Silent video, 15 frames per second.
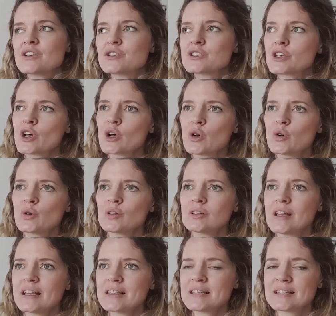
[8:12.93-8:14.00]
So
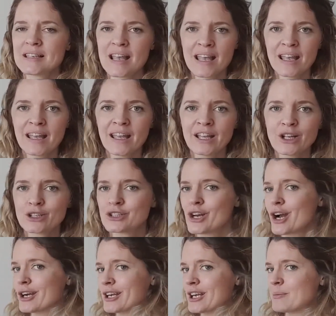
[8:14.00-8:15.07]
let's say you're
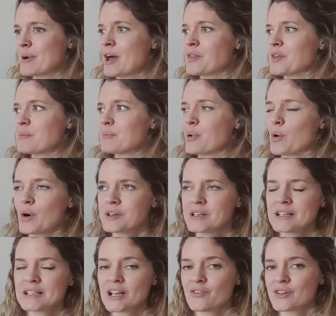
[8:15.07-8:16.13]
talking about the
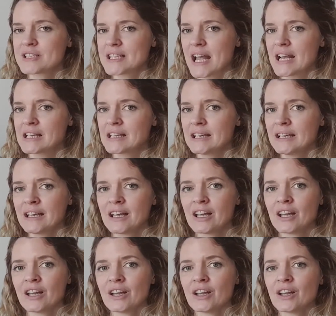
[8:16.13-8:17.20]
importance of recycling.
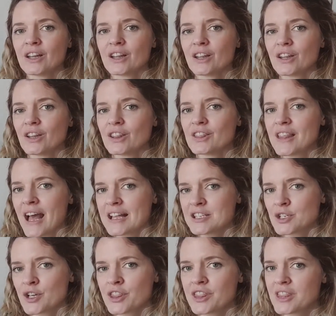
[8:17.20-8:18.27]

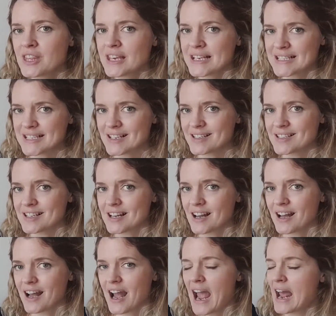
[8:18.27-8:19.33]
That's your thesis,
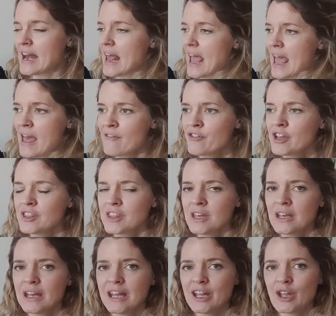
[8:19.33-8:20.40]
and
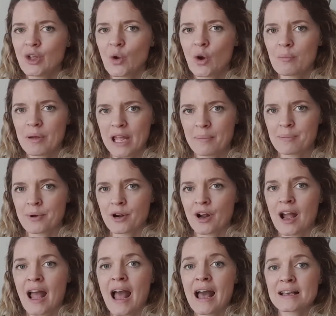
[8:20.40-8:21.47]
everything in your
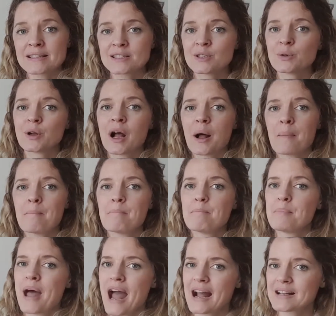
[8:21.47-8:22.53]
paper has to come
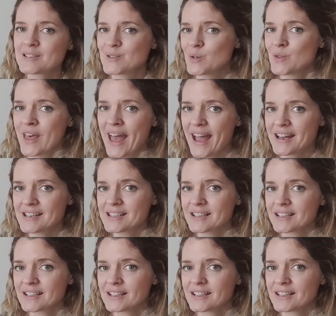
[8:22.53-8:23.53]
back to that.